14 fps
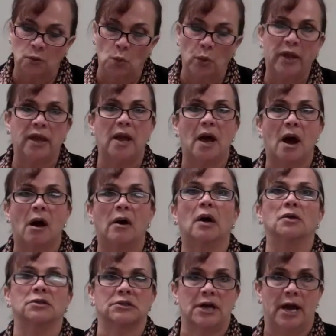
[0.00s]
we are
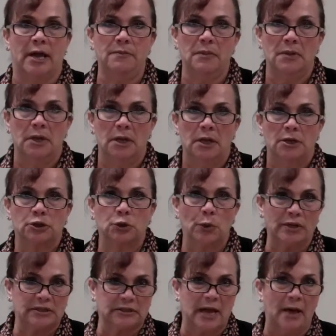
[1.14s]
on time to
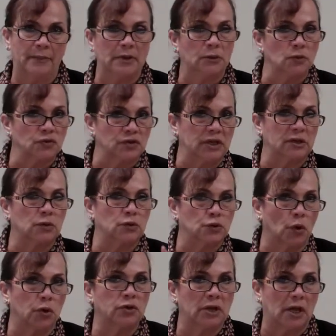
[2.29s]
show
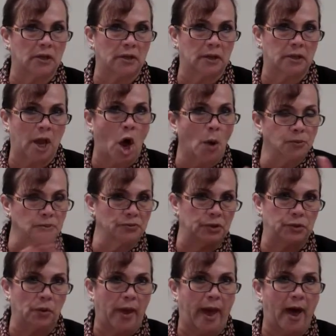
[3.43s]
you the option that
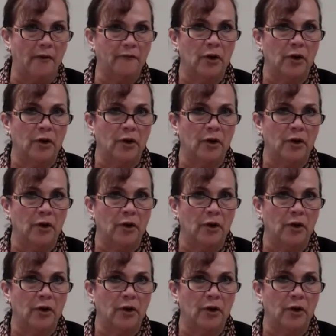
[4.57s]
you have,